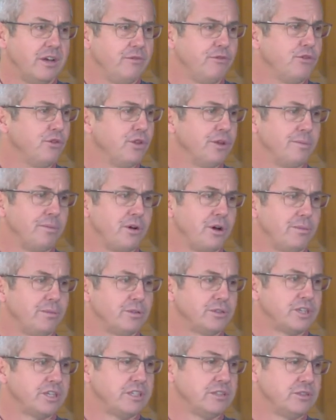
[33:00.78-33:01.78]
for the Bible
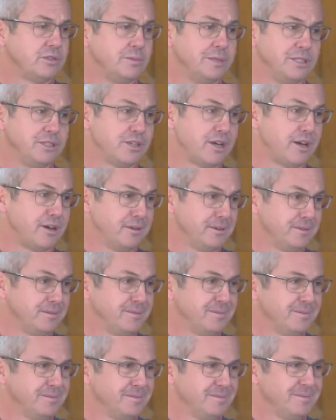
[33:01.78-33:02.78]
tells me so.
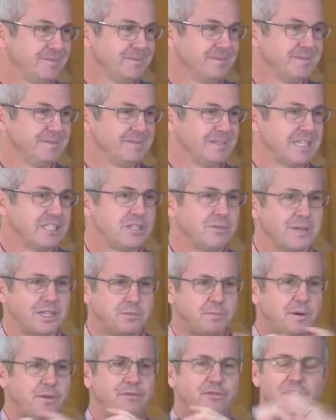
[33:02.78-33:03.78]
That's the
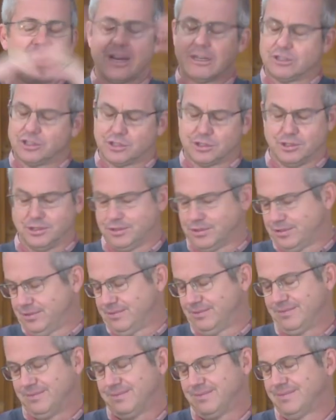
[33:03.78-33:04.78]
most profound truth.
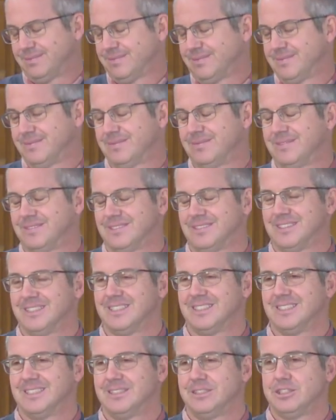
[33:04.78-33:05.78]

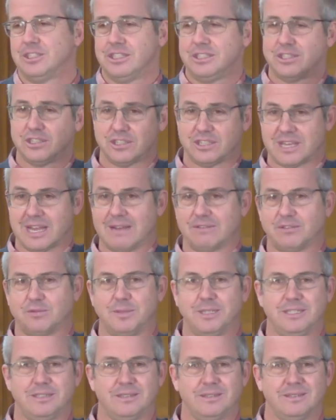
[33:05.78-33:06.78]
Jesus loves
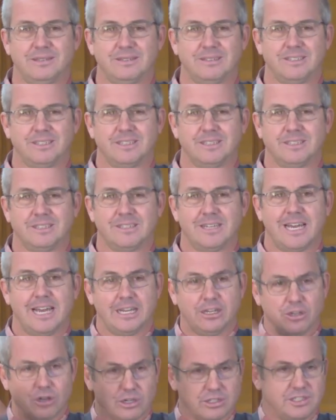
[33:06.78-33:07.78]
me,
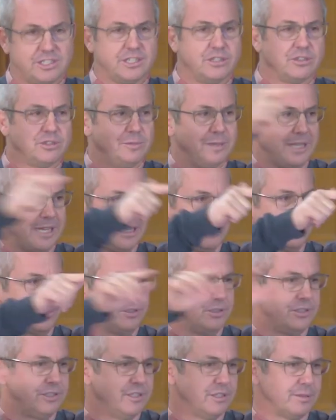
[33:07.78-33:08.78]
and God tells me that
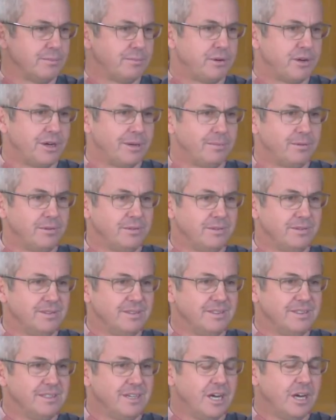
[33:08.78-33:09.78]
truth in the Bible.
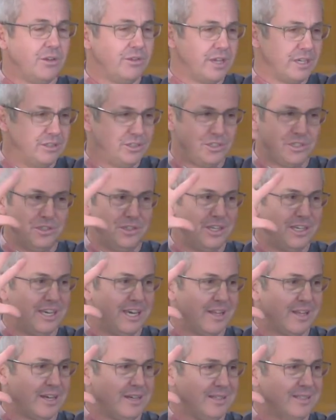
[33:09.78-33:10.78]
Hold those two
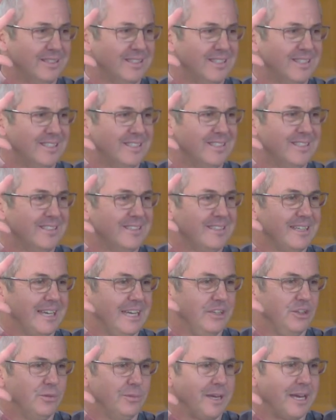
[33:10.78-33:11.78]
together,
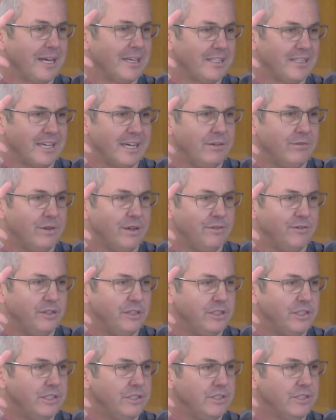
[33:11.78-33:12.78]
and you'll be able to take
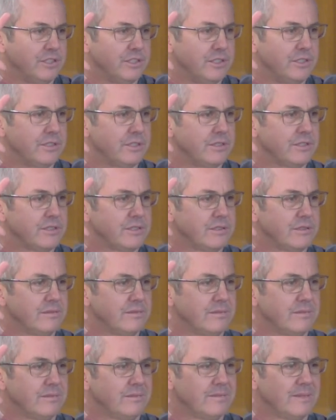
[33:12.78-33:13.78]
refuge in Jesus.
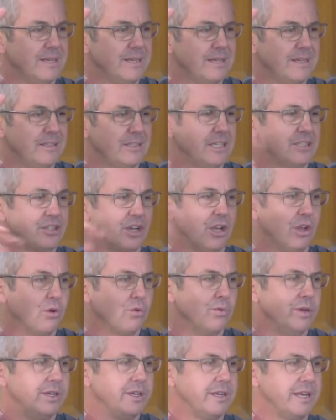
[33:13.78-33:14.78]
So that's a long
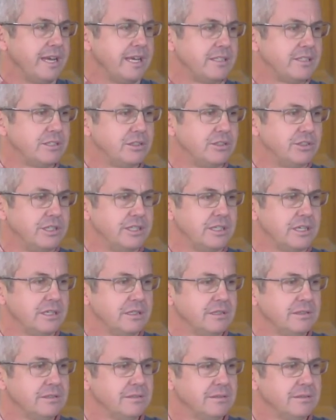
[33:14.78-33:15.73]
winded answer, Drinda.